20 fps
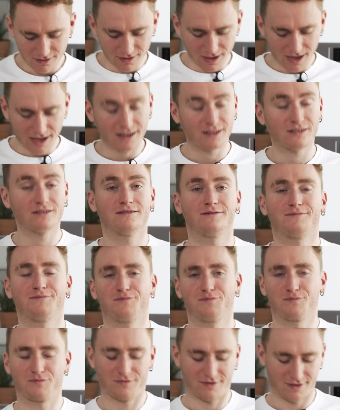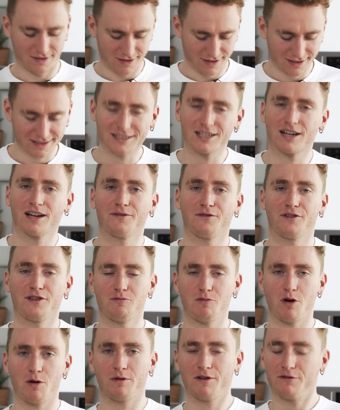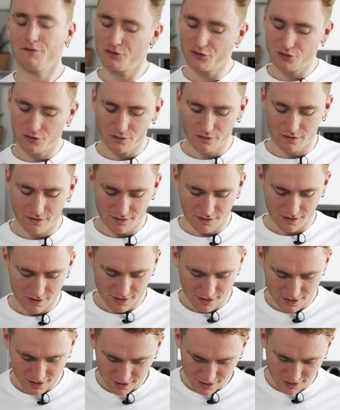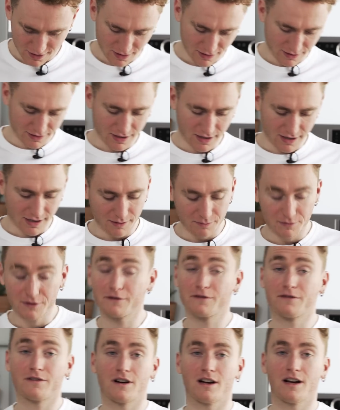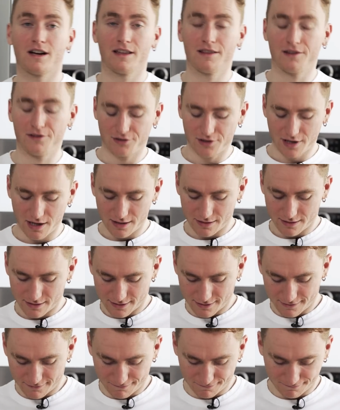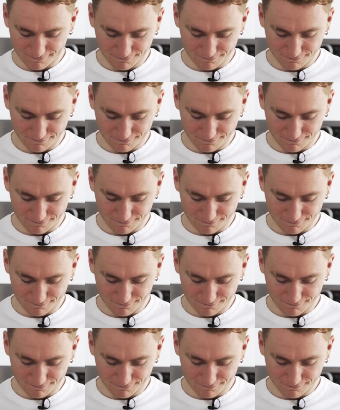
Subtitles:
So now it's time for the moment of truth. It's time to fry the seitan.